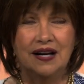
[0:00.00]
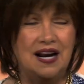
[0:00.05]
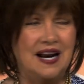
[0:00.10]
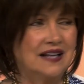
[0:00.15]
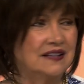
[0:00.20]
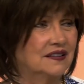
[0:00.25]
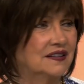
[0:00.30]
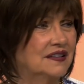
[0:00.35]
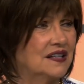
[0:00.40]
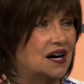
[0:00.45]

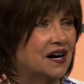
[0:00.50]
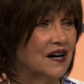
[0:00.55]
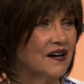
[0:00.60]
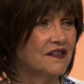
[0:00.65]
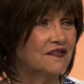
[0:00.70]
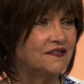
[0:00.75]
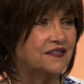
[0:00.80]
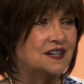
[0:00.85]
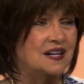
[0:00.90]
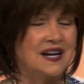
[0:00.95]
and
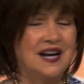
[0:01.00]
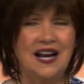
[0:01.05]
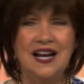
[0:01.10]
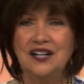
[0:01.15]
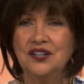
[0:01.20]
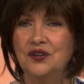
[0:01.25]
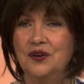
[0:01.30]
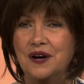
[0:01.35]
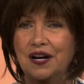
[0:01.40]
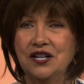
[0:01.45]
love
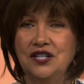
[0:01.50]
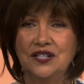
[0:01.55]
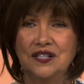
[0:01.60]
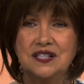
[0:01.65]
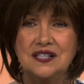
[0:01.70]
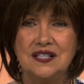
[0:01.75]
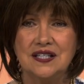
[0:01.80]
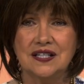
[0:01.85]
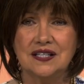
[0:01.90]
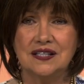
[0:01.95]
and
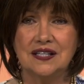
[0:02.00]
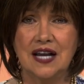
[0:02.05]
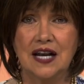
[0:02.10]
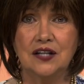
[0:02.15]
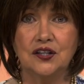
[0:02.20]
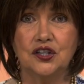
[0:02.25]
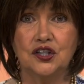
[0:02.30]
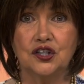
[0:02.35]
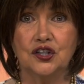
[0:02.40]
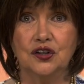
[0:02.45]
graciousness
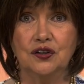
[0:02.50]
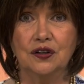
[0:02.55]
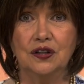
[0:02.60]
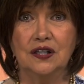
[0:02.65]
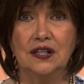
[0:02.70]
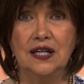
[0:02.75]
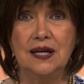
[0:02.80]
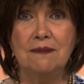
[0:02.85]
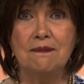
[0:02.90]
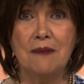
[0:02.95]
and
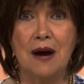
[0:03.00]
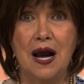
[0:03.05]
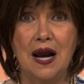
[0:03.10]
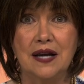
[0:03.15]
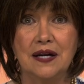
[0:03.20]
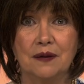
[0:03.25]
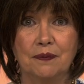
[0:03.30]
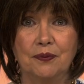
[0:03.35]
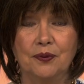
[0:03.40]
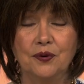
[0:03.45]
certainly my
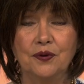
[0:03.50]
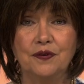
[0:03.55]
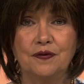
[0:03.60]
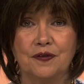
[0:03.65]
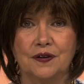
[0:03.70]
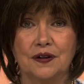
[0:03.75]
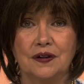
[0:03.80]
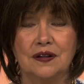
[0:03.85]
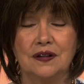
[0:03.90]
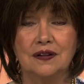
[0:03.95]

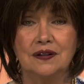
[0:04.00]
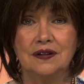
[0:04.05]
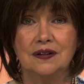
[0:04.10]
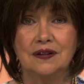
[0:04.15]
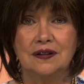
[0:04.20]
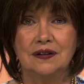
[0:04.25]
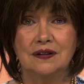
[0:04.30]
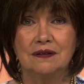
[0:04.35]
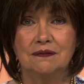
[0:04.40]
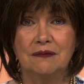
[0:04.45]
approval,
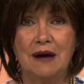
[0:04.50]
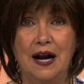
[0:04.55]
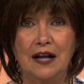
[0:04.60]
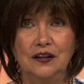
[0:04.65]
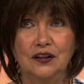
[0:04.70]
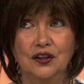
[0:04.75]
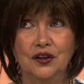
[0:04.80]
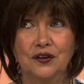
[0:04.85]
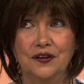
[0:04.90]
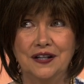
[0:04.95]
my
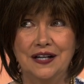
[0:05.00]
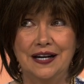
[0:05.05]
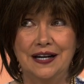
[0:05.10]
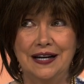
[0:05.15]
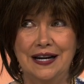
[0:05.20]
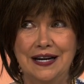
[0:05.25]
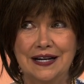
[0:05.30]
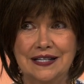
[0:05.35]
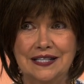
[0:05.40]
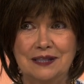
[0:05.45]

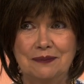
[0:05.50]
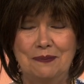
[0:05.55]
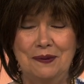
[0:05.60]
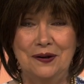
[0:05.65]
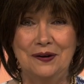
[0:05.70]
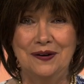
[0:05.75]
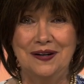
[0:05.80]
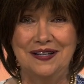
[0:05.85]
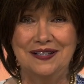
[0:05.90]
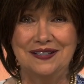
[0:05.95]
learning
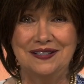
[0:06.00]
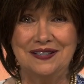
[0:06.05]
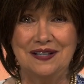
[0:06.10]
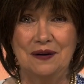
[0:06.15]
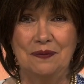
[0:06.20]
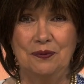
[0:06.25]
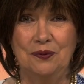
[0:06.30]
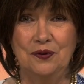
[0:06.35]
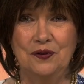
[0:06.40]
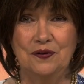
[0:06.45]
experience
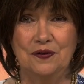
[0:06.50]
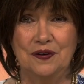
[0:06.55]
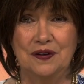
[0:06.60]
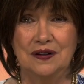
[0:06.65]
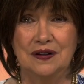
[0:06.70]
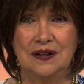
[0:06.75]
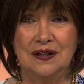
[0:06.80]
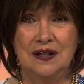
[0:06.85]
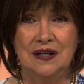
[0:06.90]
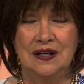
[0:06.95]

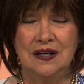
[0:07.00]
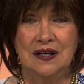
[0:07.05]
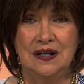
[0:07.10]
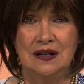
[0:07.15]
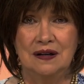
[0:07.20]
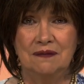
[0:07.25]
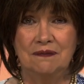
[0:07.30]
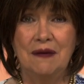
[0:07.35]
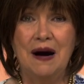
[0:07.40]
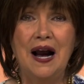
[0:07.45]
approval,
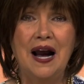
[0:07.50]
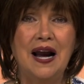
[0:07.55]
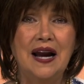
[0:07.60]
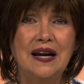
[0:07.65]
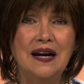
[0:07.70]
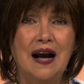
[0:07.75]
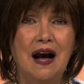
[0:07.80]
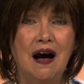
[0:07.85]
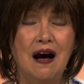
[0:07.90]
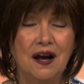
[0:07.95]

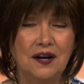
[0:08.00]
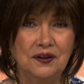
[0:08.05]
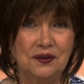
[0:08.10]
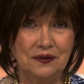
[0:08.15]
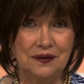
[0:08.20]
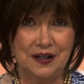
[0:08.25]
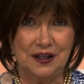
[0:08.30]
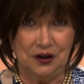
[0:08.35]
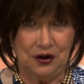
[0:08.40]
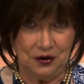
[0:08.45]
my
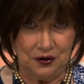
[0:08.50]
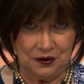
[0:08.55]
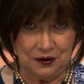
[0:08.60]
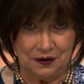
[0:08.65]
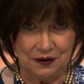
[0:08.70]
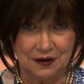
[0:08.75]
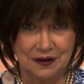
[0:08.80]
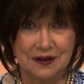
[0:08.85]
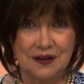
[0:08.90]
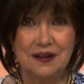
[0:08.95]
honoring
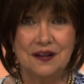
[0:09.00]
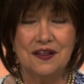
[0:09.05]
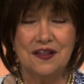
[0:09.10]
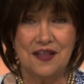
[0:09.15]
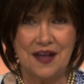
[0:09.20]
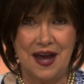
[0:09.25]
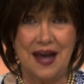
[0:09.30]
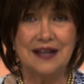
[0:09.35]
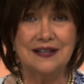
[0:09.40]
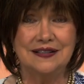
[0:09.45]
her
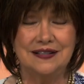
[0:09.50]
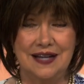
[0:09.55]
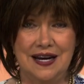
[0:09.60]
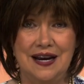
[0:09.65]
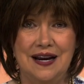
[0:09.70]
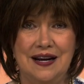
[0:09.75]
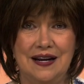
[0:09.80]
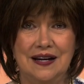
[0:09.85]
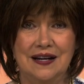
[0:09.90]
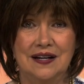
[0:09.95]
that
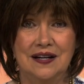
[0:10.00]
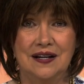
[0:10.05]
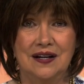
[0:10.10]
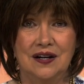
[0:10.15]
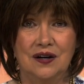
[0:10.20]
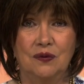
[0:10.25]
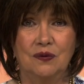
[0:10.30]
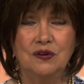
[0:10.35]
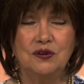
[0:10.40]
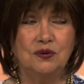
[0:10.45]
day,
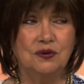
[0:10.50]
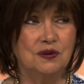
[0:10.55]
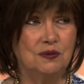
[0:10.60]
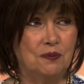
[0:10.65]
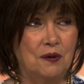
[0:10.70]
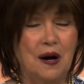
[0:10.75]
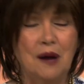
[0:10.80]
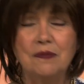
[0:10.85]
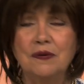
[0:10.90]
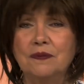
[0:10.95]
which was
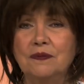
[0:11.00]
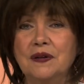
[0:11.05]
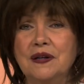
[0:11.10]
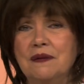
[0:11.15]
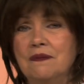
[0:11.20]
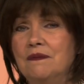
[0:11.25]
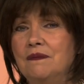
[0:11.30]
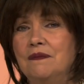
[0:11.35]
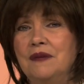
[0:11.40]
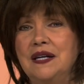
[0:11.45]
probably
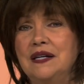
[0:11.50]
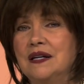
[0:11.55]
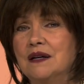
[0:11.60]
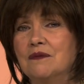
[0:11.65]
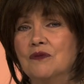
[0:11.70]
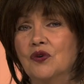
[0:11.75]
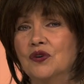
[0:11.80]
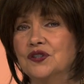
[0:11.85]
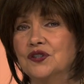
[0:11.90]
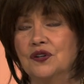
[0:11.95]

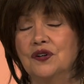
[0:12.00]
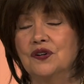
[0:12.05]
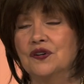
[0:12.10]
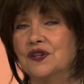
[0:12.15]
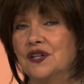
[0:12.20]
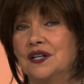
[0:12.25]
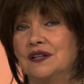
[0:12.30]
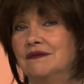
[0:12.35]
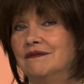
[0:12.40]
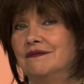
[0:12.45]
meaning more to her
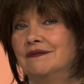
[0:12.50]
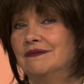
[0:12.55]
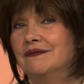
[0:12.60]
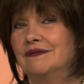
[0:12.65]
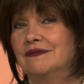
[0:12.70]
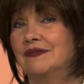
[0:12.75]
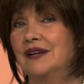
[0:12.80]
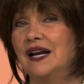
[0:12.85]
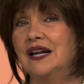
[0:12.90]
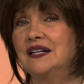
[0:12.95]
than
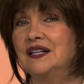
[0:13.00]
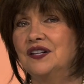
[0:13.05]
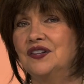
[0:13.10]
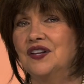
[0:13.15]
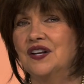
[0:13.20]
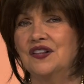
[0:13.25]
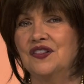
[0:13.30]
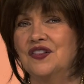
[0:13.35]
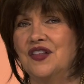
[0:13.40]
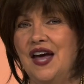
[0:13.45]

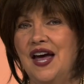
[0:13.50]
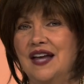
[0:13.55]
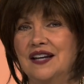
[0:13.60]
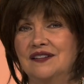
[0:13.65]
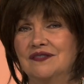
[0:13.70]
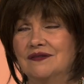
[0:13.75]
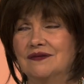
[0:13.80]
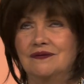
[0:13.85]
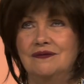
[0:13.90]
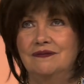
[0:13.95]
anything that
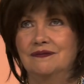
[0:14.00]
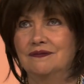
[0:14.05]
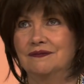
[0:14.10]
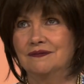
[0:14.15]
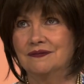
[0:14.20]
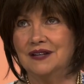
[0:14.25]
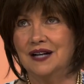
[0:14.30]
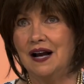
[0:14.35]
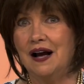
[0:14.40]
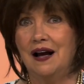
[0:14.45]

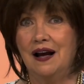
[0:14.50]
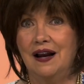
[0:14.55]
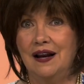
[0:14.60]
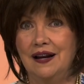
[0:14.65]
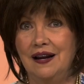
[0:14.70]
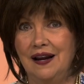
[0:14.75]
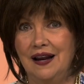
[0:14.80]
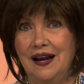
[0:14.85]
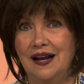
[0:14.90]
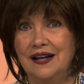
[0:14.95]

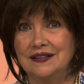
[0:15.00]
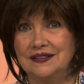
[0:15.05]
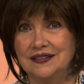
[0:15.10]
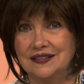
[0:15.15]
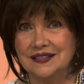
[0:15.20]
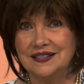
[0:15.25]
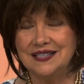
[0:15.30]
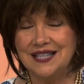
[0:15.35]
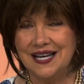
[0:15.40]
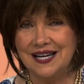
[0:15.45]
guy had
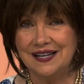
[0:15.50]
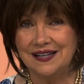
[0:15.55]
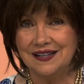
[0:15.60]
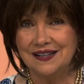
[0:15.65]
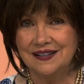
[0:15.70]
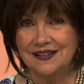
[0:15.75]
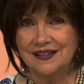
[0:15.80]
to say.